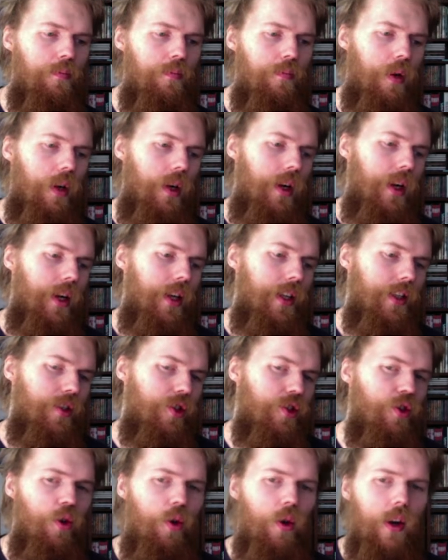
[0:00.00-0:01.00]

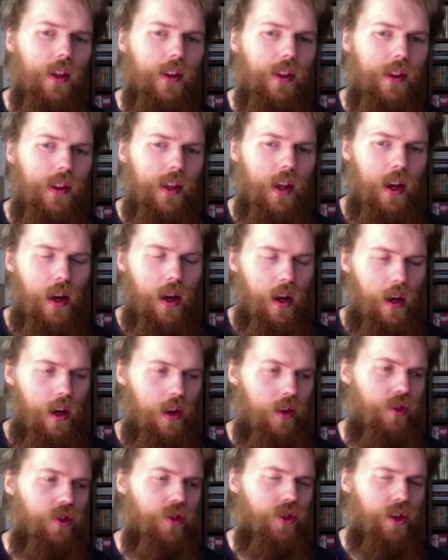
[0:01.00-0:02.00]
let's call it the
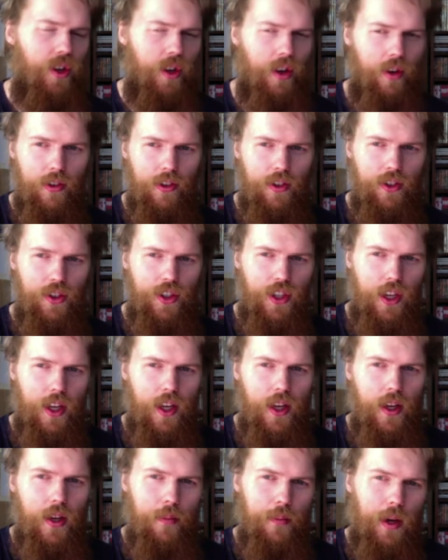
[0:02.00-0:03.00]
ancien
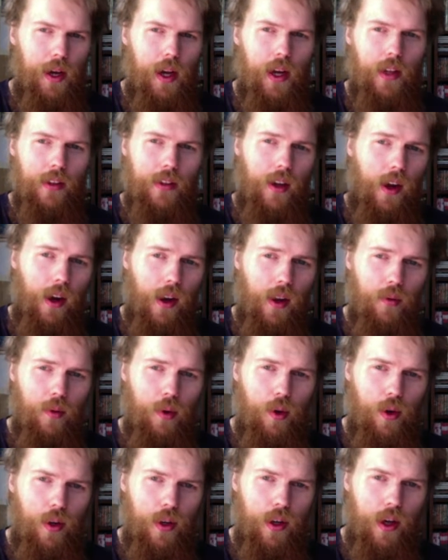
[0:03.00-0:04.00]
regime at
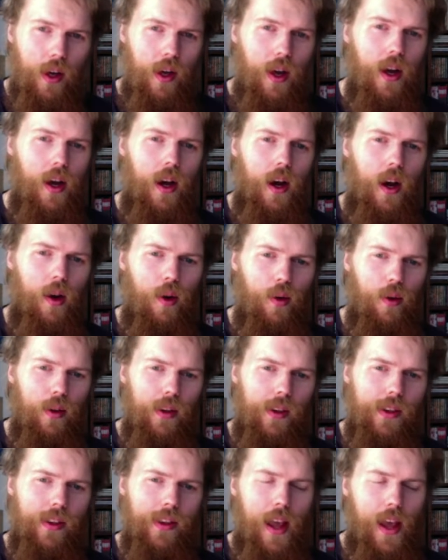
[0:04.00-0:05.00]
Hollywood,
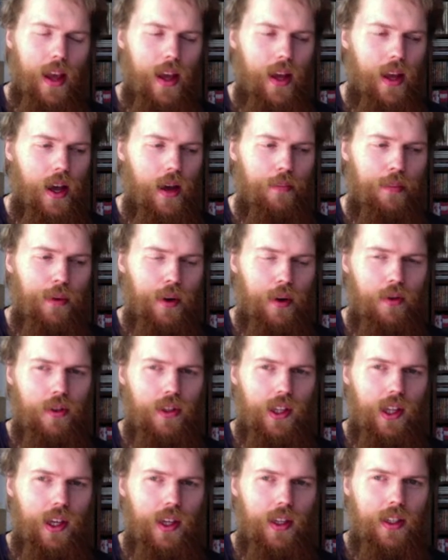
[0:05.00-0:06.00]
how they
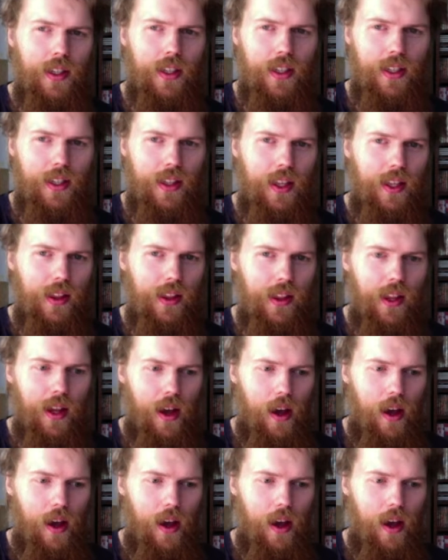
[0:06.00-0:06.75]
approach things is that,